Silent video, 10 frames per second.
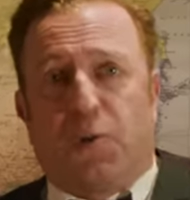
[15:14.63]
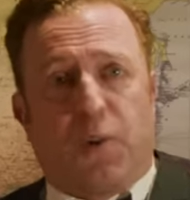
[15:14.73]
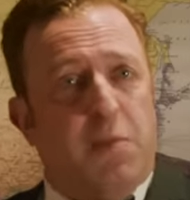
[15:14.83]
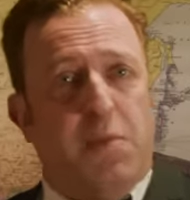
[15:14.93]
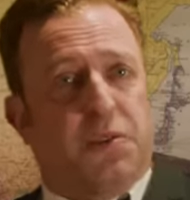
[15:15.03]

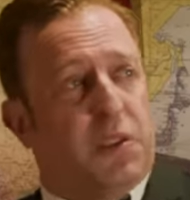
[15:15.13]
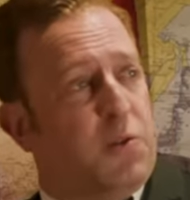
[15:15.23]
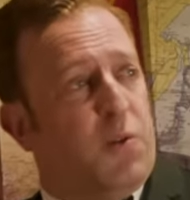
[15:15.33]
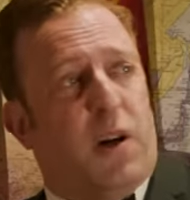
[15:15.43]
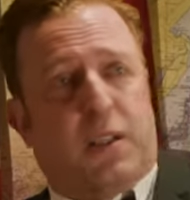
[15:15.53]
Rommel
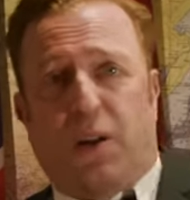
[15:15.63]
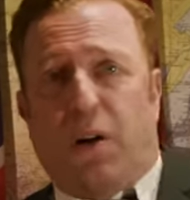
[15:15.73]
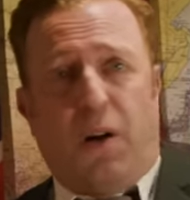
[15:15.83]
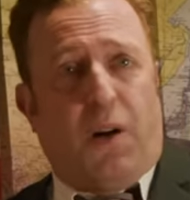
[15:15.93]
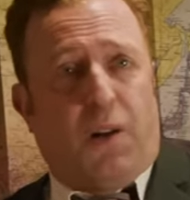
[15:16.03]
just walked
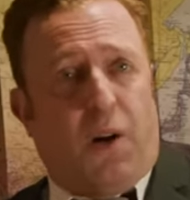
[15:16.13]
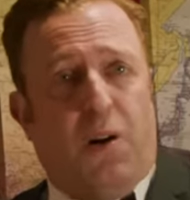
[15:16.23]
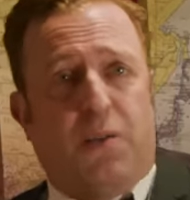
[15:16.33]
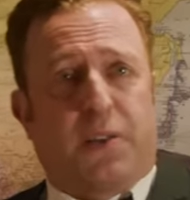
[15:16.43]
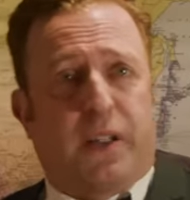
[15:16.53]
all
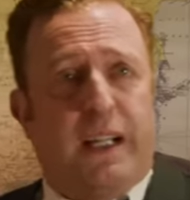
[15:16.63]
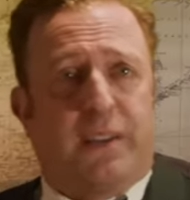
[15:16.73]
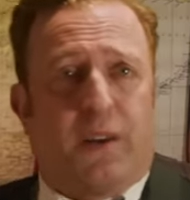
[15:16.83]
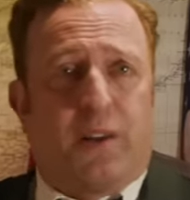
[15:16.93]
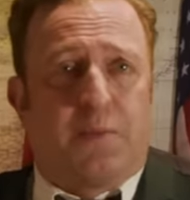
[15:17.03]
over
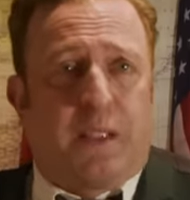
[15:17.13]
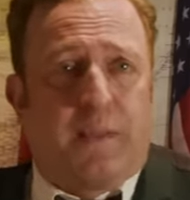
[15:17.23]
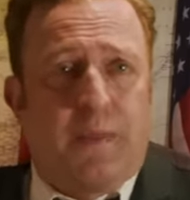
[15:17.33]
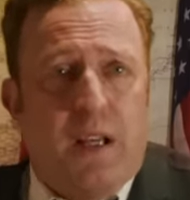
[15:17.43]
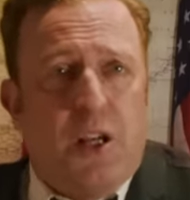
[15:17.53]
8th Army.